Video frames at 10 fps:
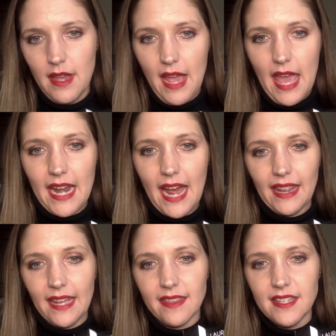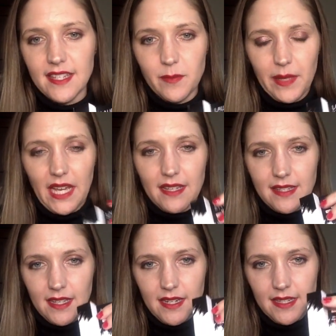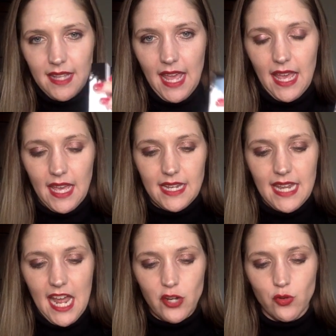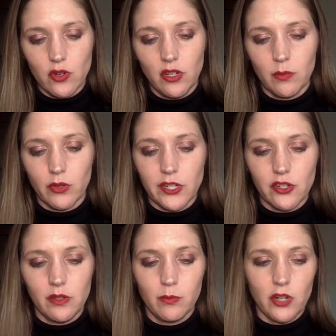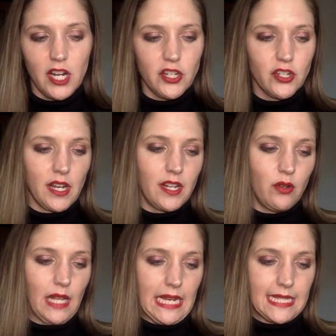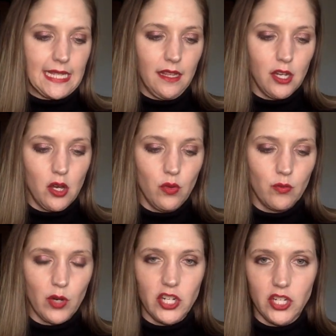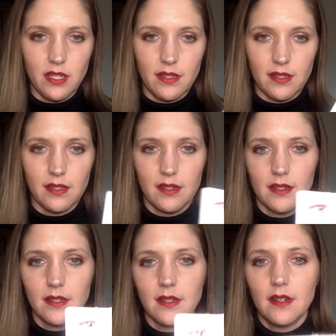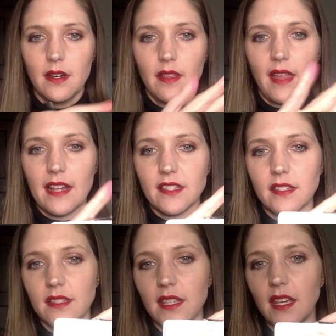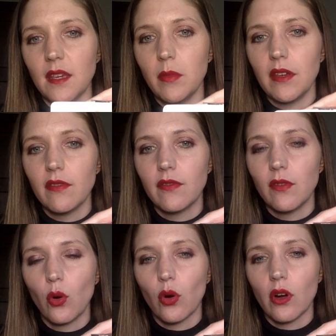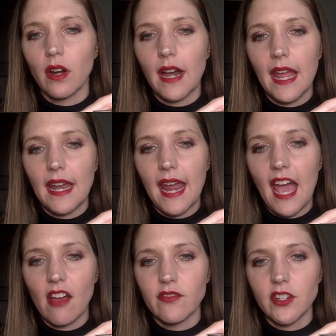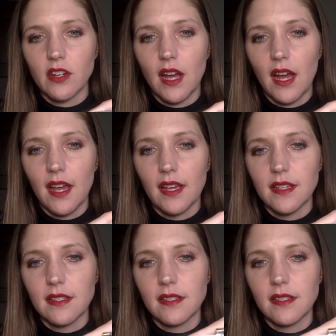And I like this because it is a natural bristle brush. I don't like silicone brushes. That's the before and after eye.